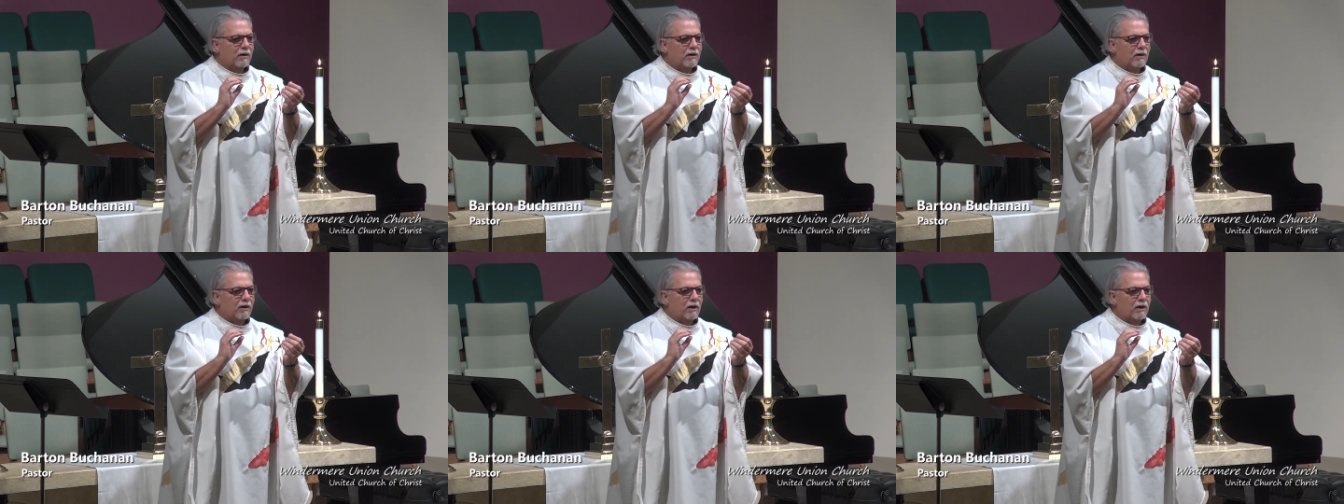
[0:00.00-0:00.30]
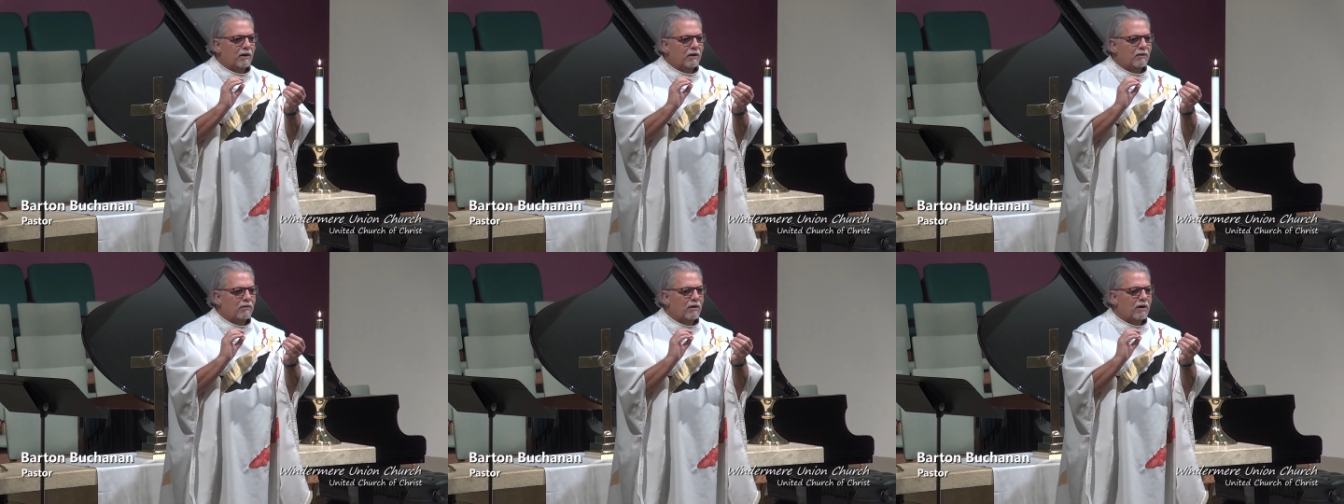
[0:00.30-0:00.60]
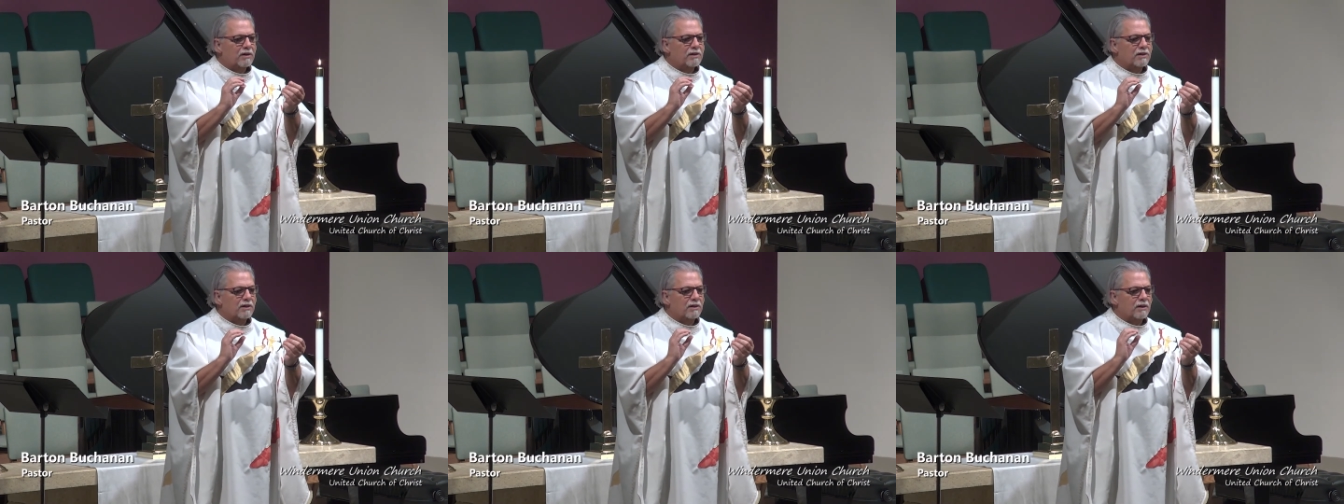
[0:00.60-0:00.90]
Uh,
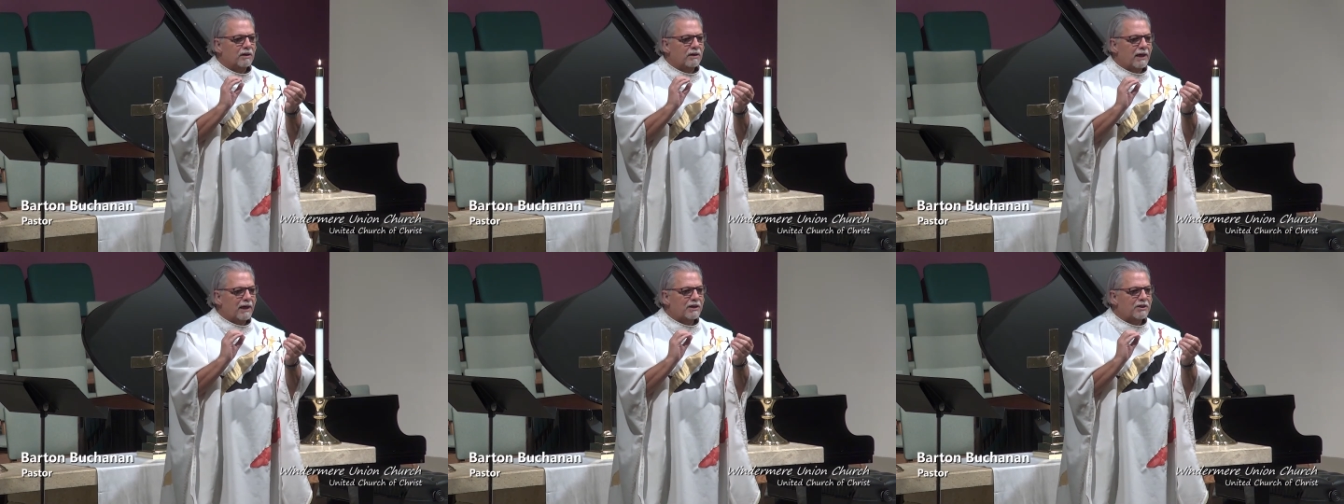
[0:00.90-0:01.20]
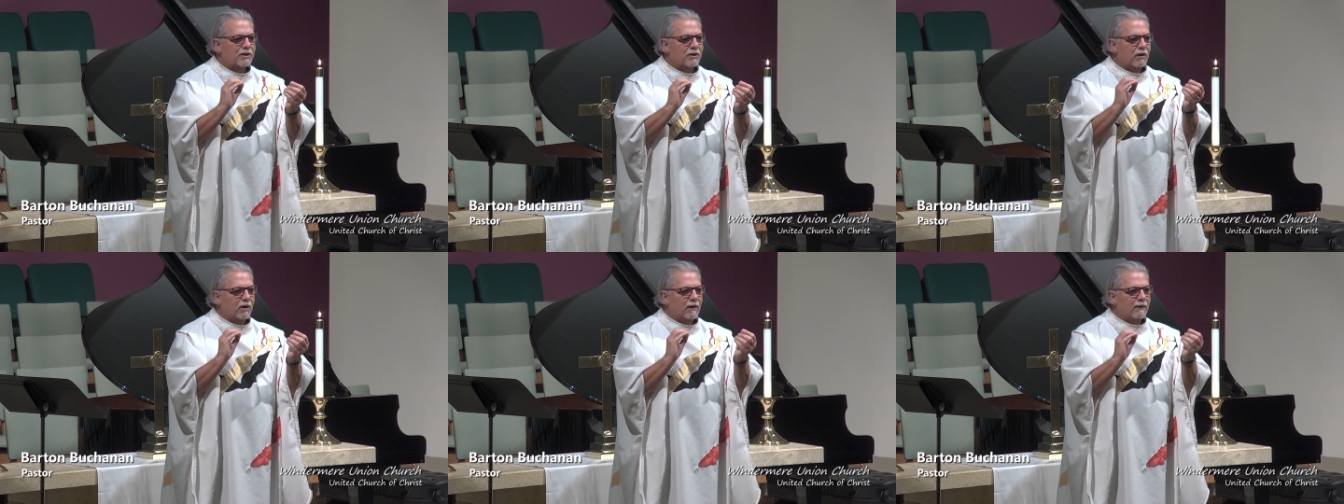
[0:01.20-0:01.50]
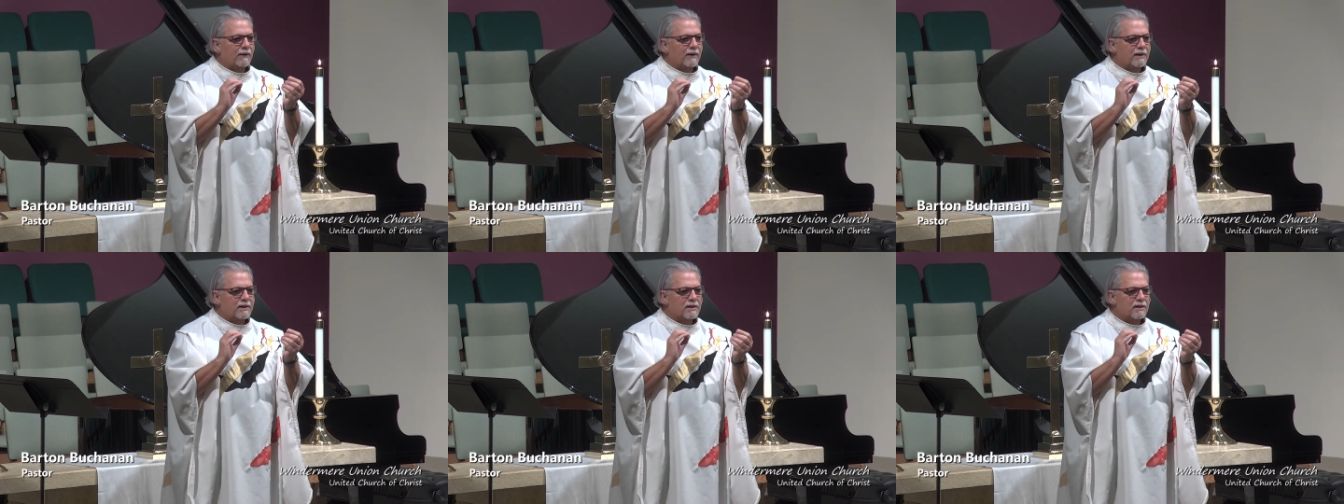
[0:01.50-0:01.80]
Crossan lecture on
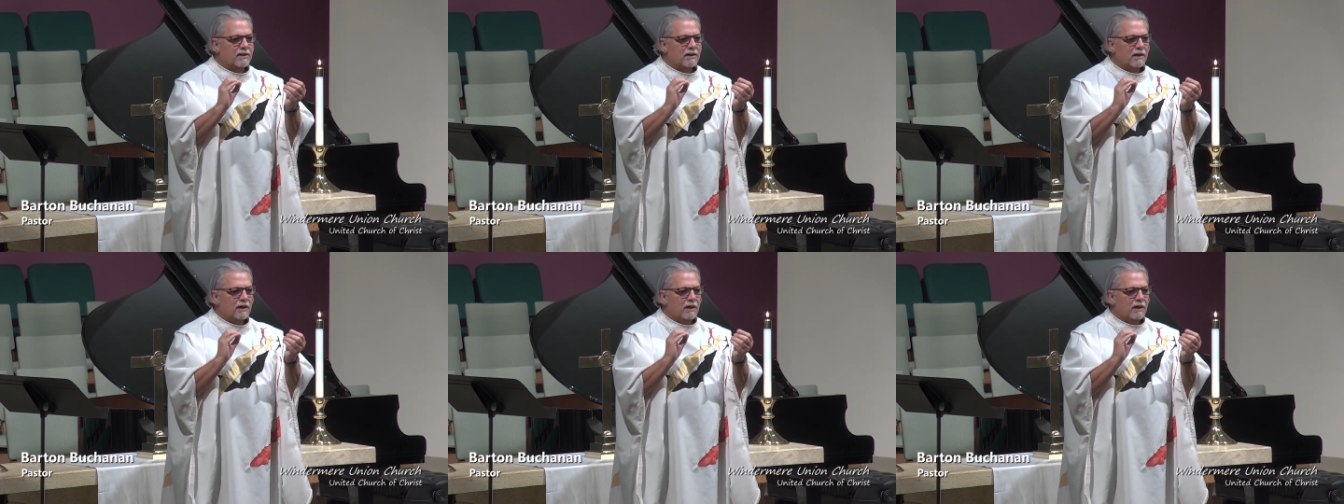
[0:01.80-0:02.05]
this